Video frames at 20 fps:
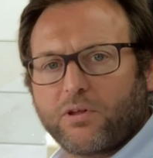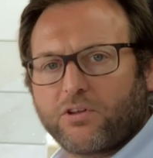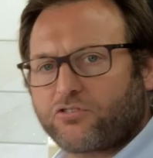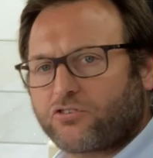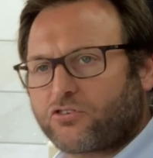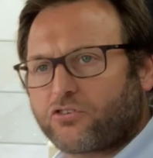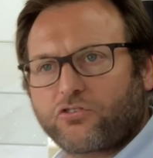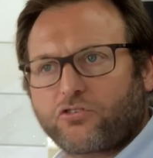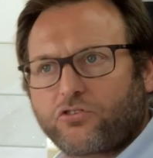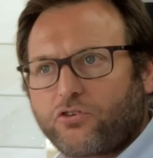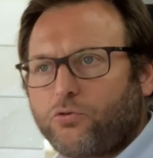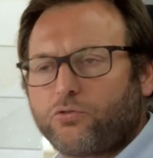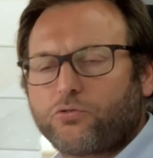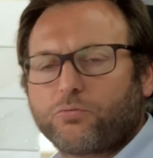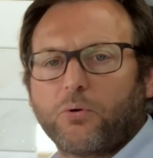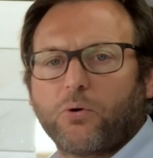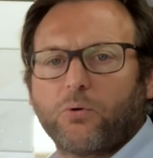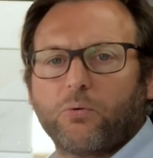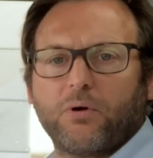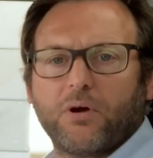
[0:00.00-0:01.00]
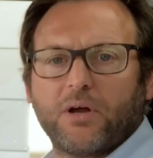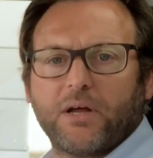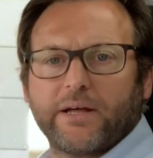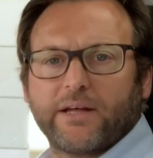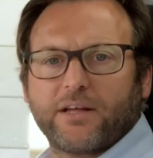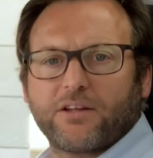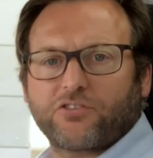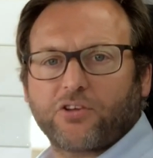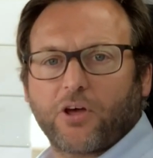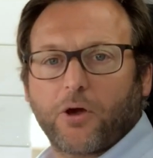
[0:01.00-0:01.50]
It's just too small.
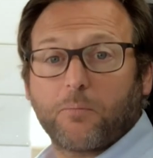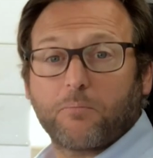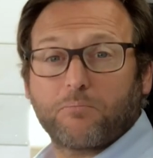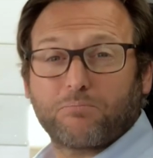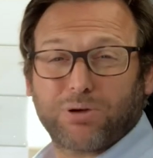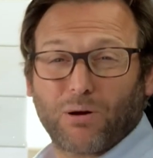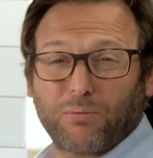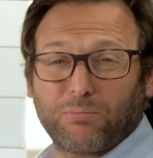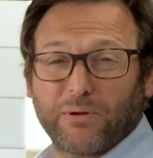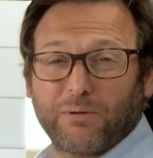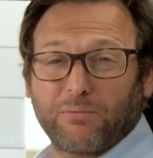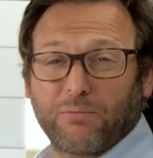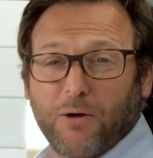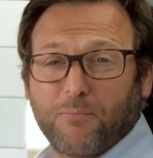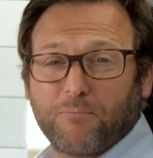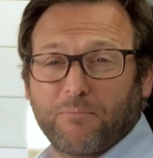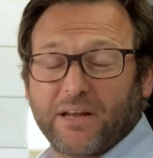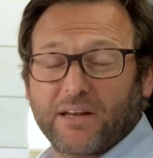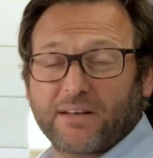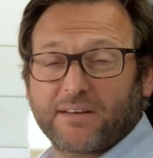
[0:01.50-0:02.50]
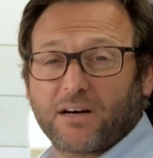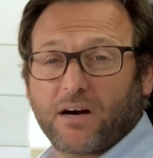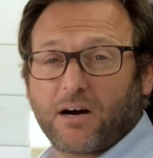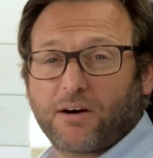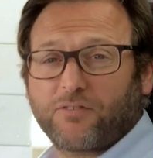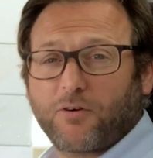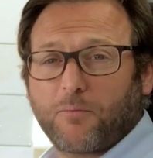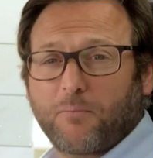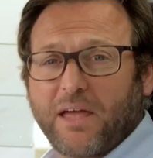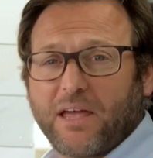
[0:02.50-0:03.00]
So probably won't be the
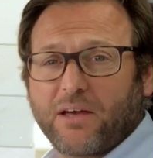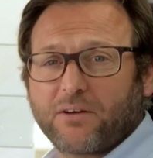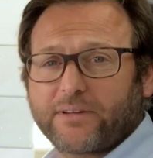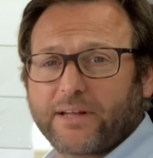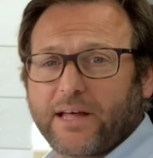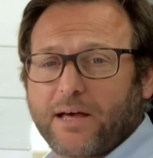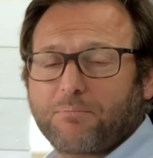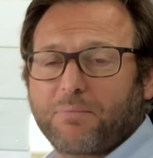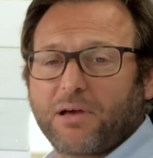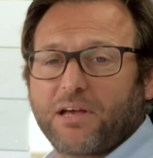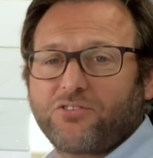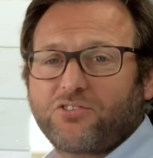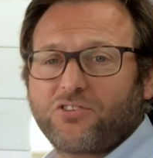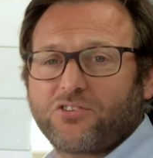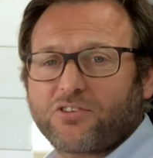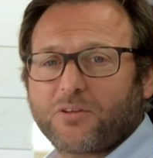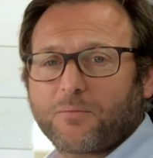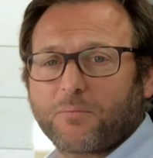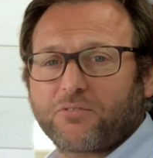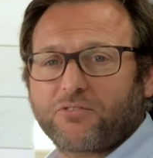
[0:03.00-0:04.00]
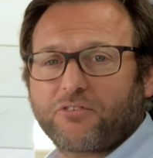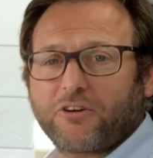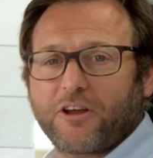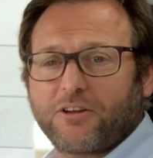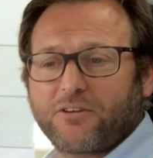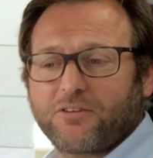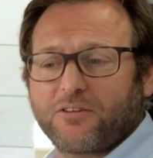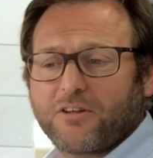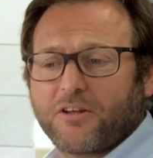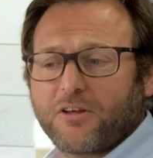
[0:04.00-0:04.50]
car for me on that basis, I'm
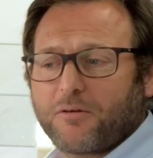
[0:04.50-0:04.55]
afraid.